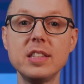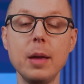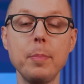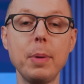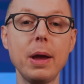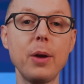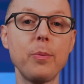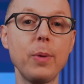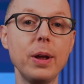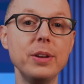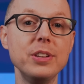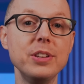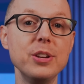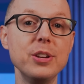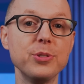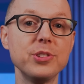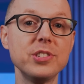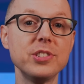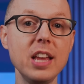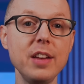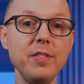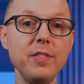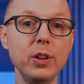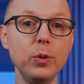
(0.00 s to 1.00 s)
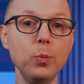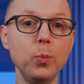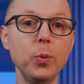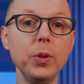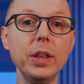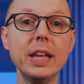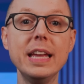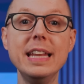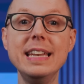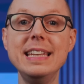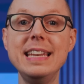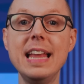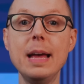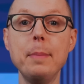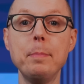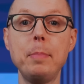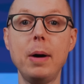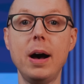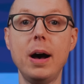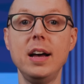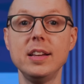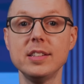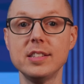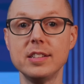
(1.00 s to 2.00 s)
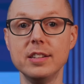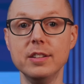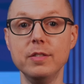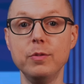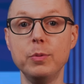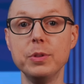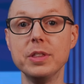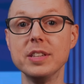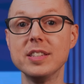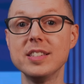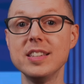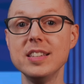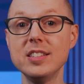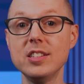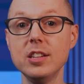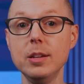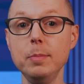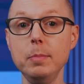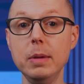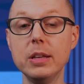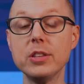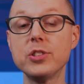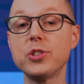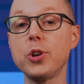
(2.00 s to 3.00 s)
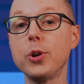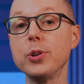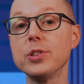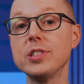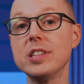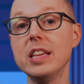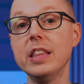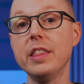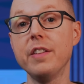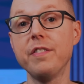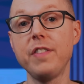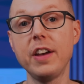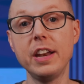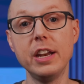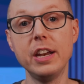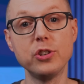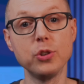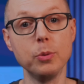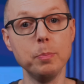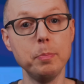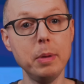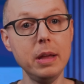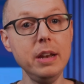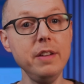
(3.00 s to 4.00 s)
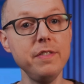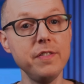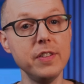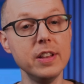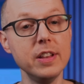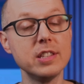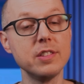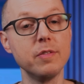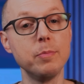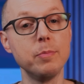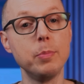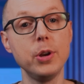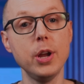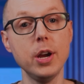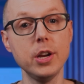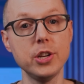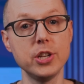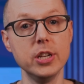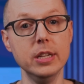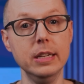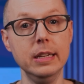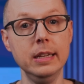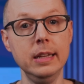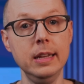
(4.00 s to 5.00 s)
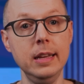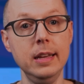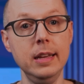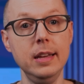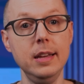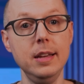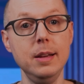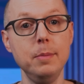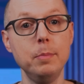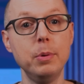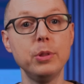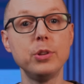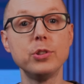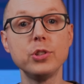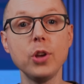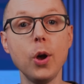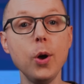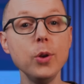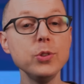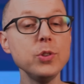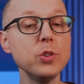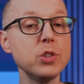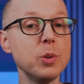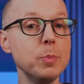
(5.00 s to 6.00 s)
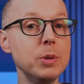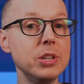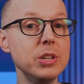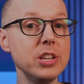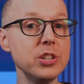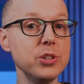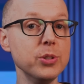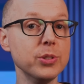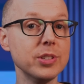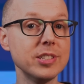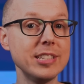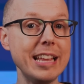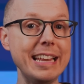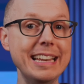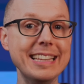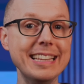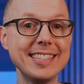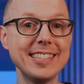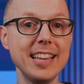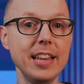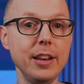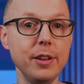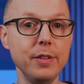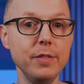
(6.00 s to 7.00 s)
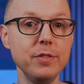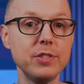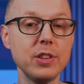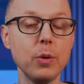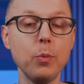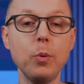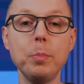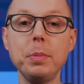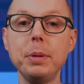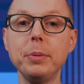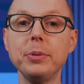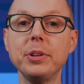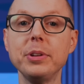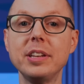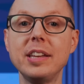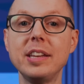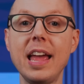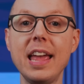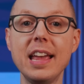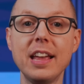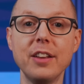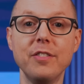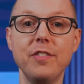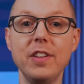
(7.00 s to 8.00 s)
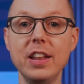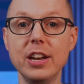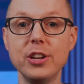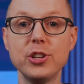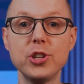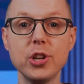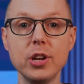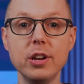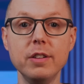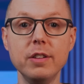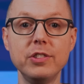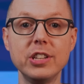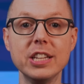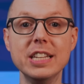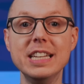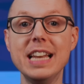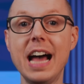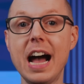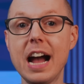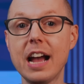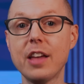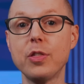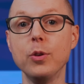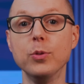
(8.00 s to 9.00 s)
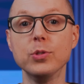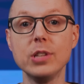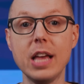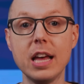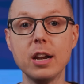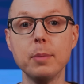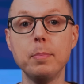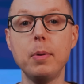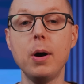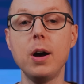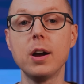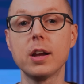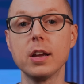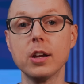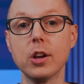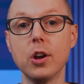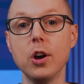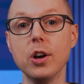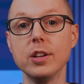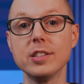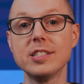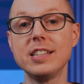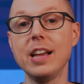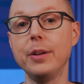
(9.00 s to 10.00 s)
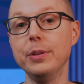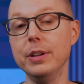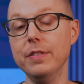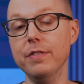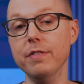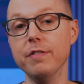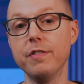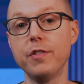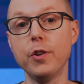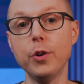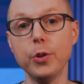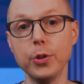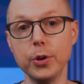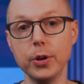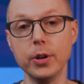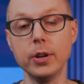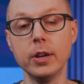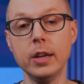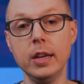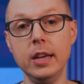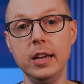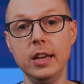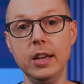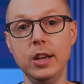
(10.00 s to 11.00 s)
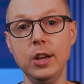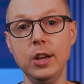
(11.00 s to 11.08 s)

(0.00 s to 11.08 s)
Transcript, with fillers: is that by around year 7, we'll hit net positive with the system and start seeing the financial benefits of production. But there's also some additional state incentives that we'll be able to take advantage of to knock those out-of-pocket costs down even further.